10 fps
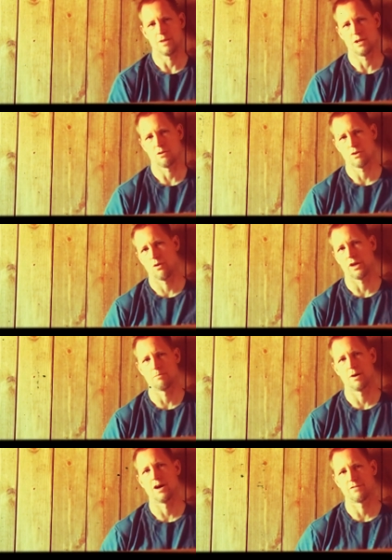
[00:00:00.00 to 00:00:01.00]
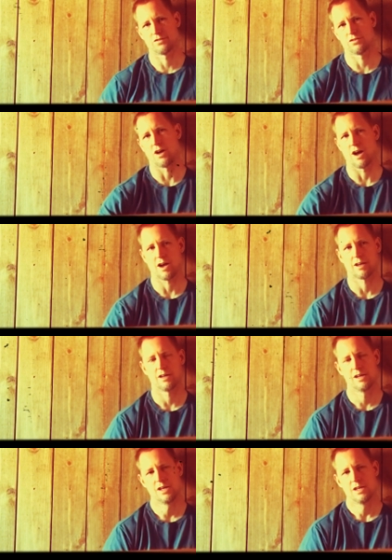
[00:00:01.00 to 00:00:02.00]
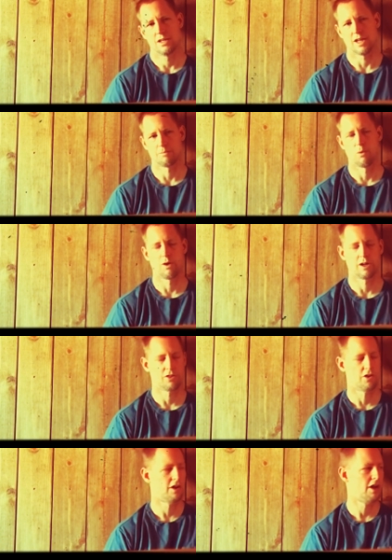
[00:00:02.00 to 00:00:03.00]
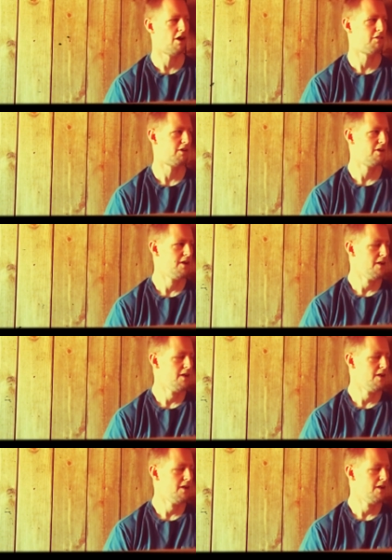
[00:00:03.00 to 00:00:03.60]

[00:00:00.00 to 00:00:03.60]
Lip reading: going above stock, like boring at 30 over,